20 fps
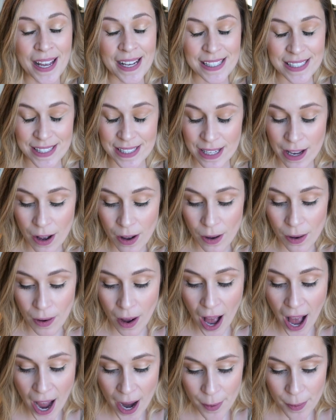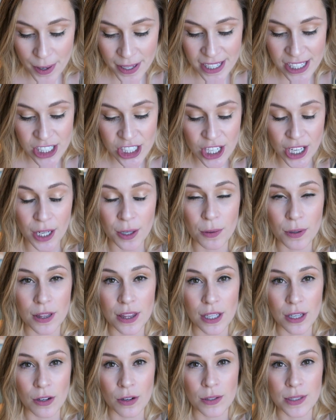So I want to share with
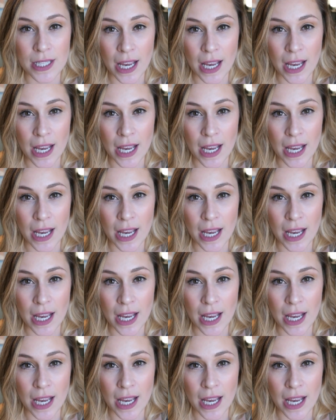you